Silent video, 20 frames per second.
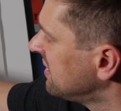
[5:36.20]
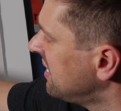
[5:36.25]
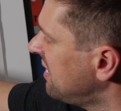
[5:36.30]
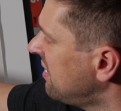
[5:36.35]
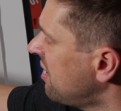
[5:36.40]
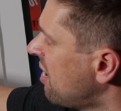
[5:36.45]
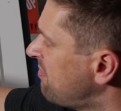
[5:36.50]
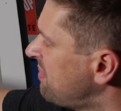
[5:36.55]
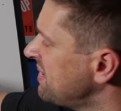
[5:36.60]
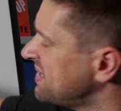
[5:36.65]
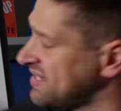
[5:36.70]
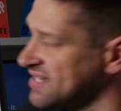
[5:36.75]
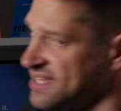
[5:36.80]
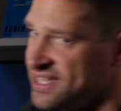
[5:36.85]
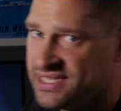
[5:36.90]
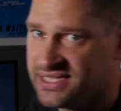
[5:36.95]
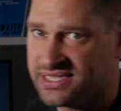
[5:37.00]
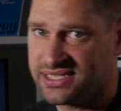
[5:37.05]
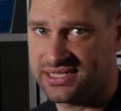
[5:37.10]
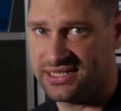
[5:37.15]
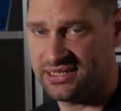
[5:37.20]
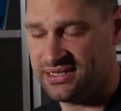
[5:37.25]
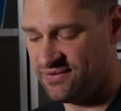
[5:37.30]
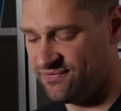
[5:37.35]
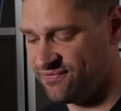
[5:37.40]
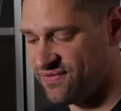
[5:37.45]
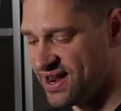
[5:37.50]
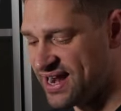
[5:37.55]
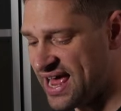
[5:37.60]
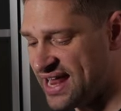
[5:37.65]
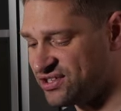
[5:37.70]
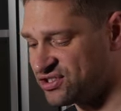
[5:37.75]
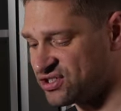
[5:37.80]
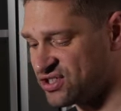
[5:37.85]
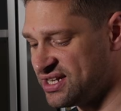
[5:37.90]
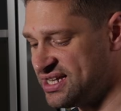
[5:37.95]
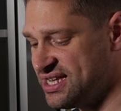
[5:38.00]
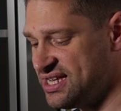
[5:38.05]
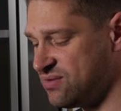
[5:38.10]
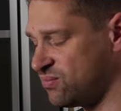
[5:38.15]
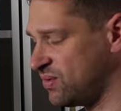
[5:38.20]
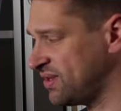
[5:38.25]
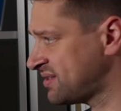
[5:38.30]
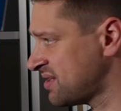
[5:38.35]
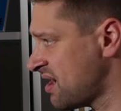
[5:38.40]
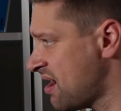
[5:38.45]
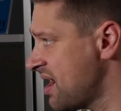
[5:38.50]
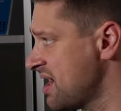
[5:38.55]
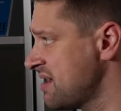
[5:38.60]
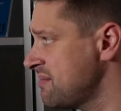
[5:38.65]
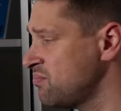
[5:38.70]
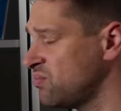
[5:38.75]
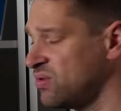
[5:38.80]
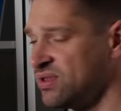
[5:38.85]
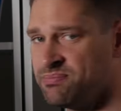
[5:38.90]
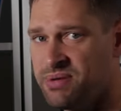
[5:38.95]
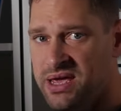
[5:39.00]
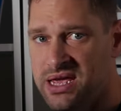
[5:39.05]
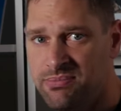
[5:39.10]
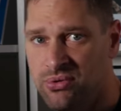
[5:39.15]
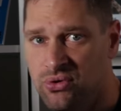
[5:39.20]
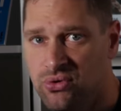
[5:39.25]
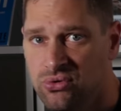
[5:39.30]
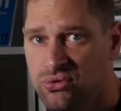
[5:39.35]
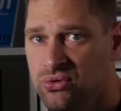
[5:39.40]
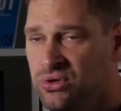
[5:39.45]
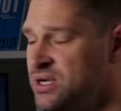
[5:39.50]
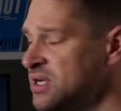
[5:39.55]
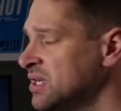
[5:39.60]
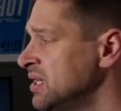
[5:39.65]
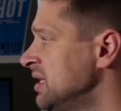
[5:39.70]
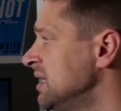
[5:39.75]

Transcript: in our business. Financially, with time, with people,